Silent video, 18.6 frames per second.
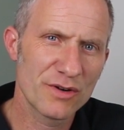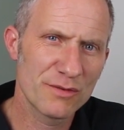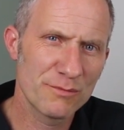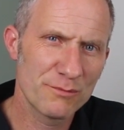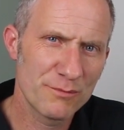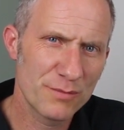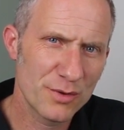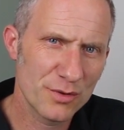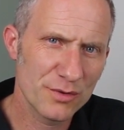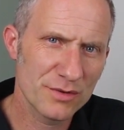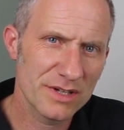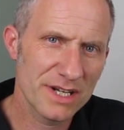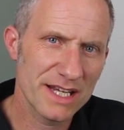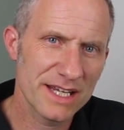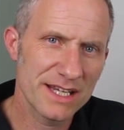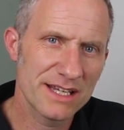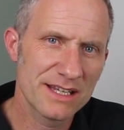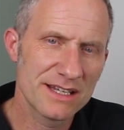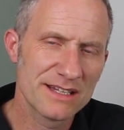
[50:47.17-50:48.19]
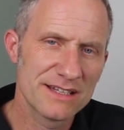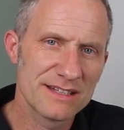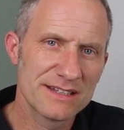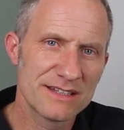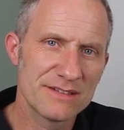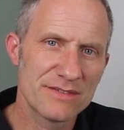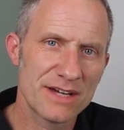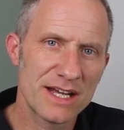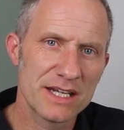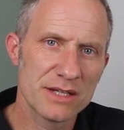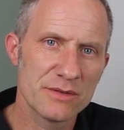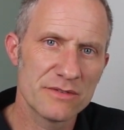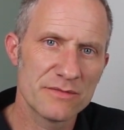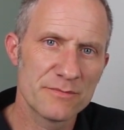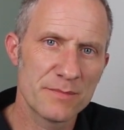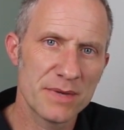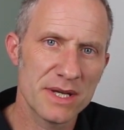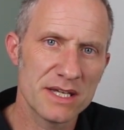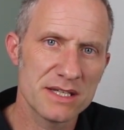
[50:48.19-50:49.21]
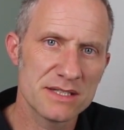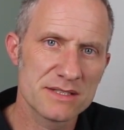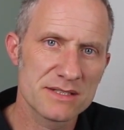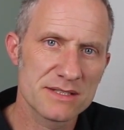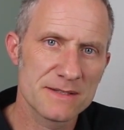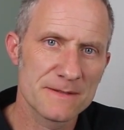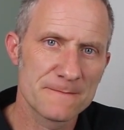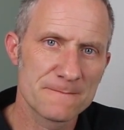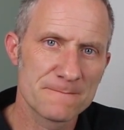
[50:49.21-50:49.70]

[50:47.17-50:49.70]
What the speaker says: importantly, the value of peace.